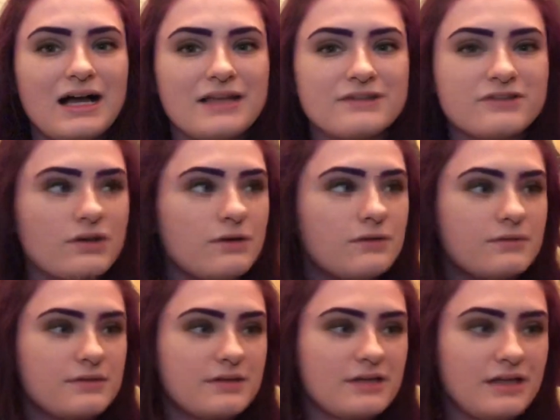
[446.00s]

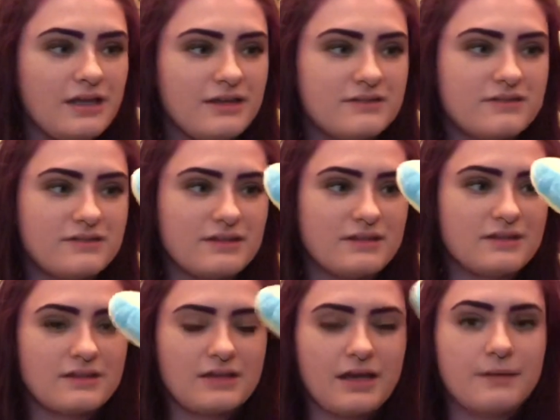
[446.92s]
So
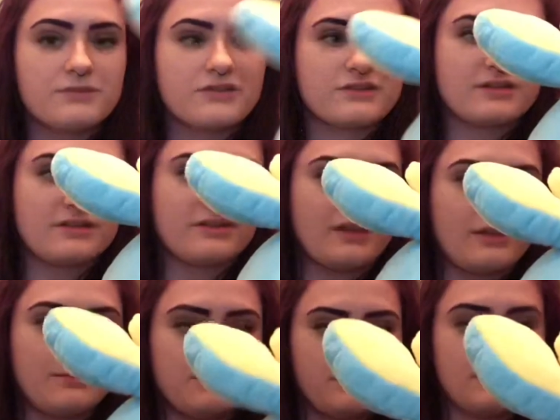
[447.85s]
I'm just gonna say
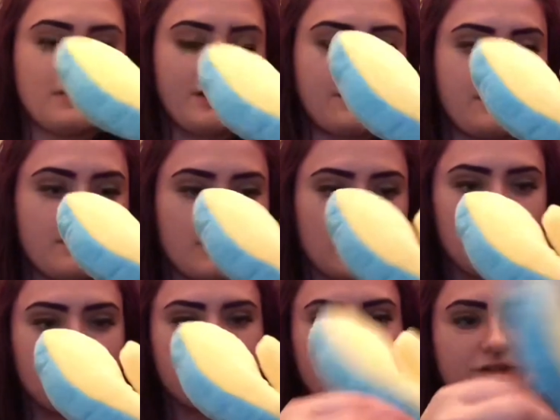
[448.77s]
the bootleg
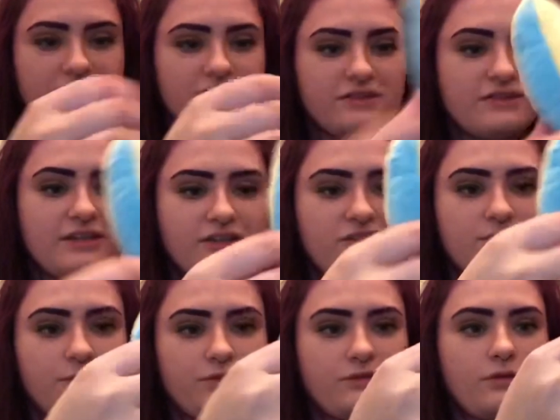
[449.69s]
plush, his thing's
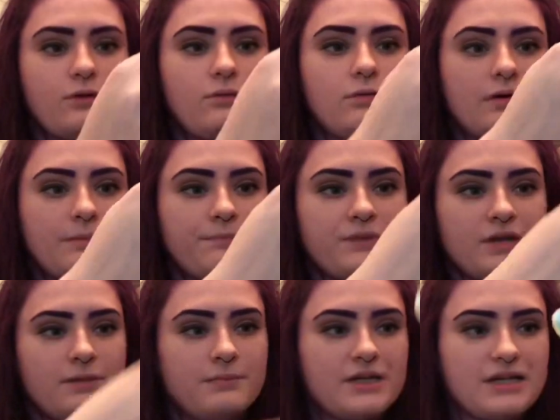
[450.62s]
supposed to go up,
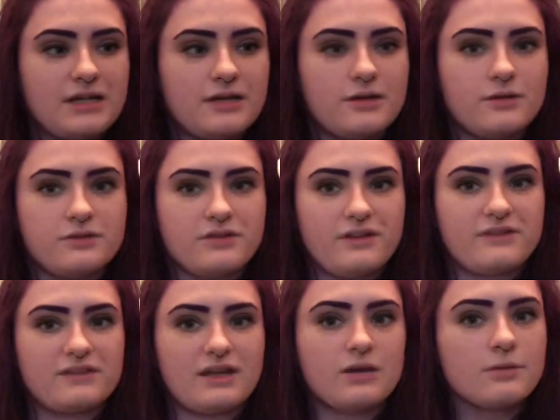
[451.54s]
but it kind of goes to the
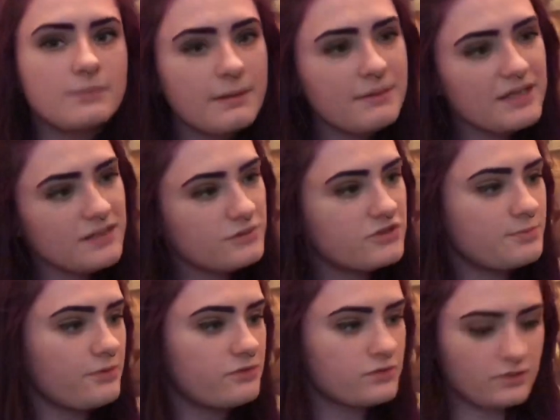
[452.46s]
side, or maybe it was
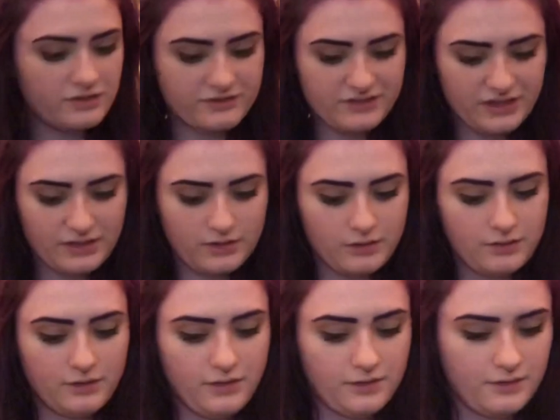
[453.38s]
supposed to go to the side all
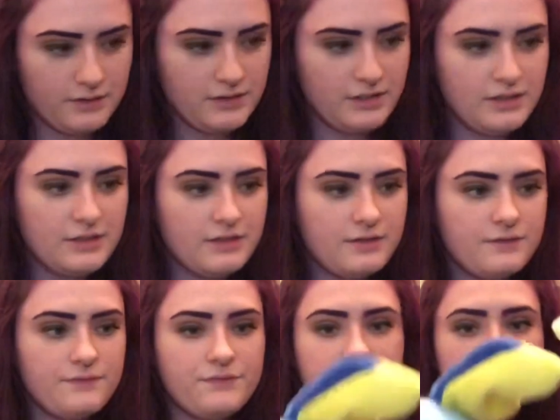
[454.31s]
along.
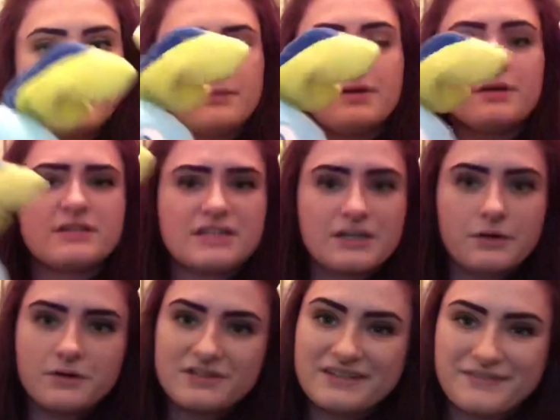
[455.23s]
Well, they
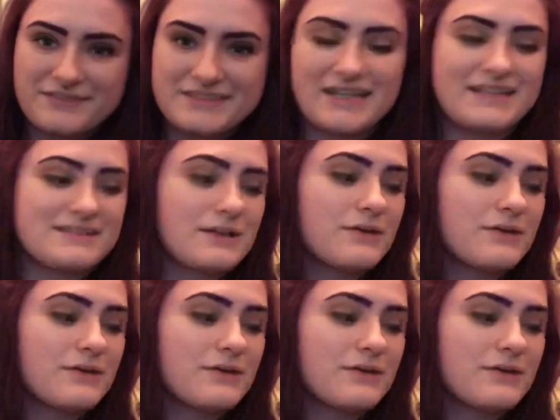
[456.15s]
go to different sides.